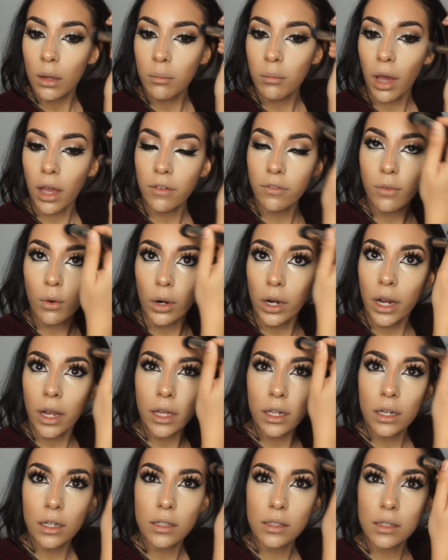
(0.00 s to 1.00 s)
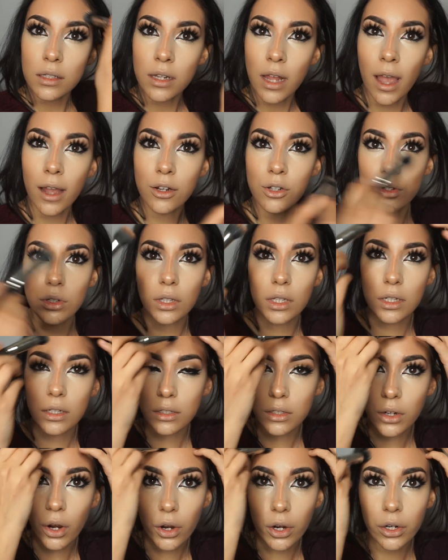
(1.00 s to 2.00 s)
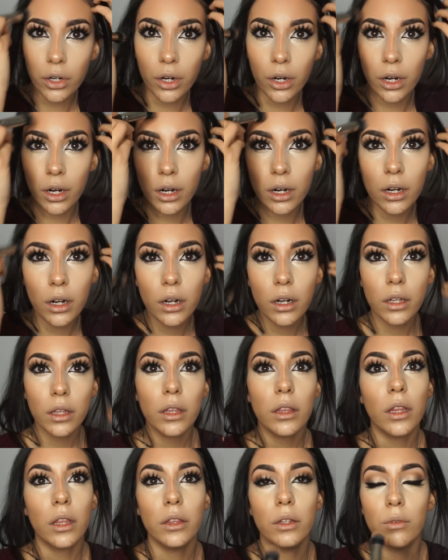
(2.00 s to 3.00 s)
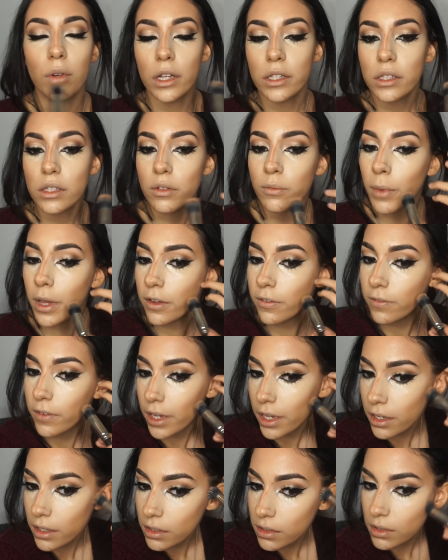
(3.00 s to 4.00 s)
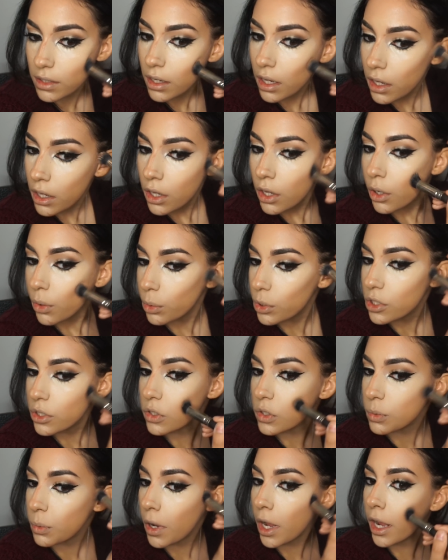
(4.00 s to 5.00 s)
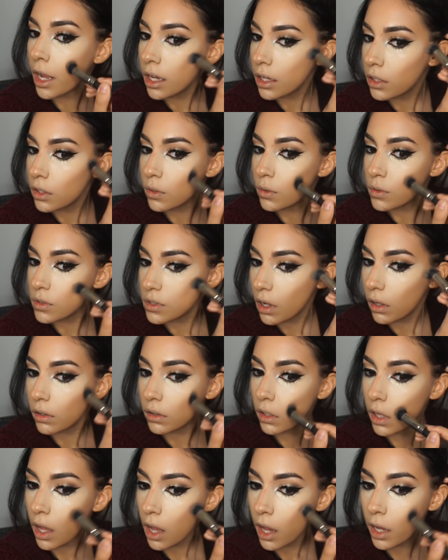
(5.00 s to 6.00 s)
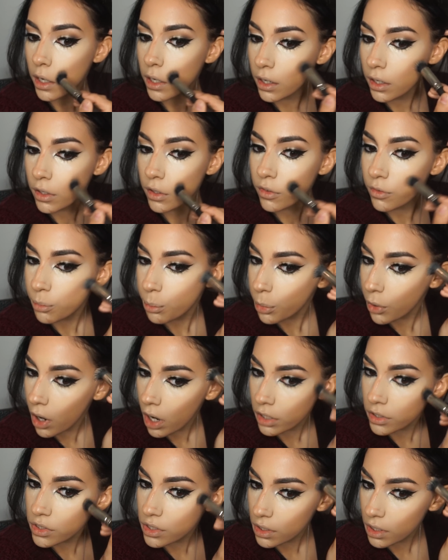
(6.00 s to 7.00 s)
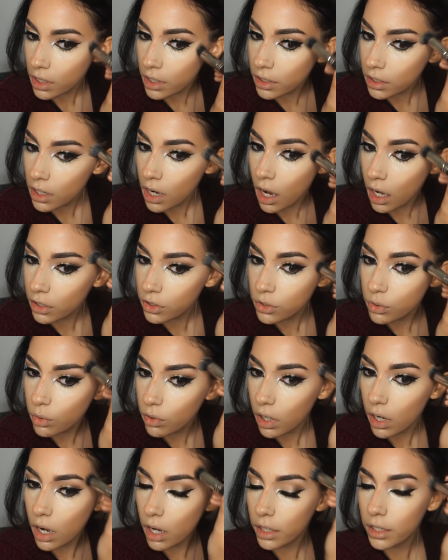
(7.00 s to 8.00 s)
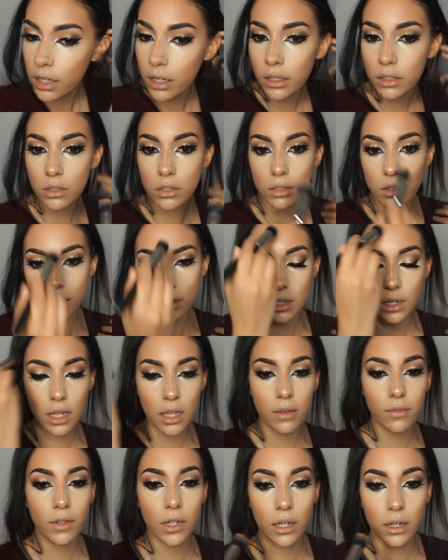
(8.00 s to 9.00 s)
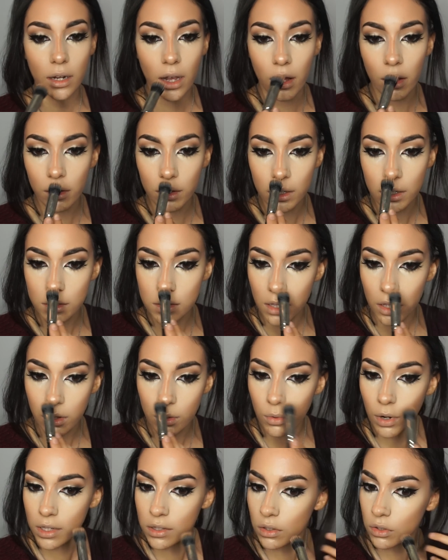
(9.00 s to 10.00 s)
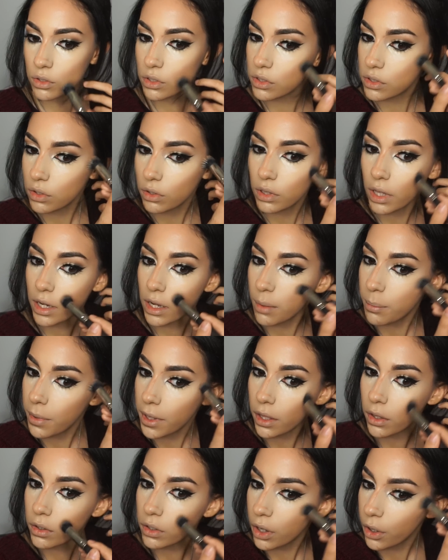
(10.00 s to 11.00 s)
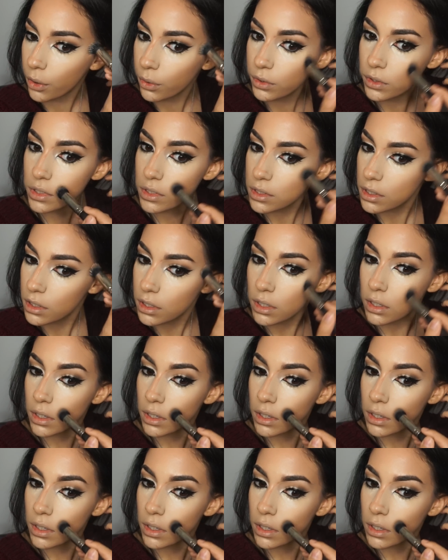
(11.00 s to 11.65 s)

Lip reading: My forehead is naturally darker than the rest of my face, which is why I use a lot of bronzer and contour on it just to even it out, because otherwise I'll just look like a pale ghost.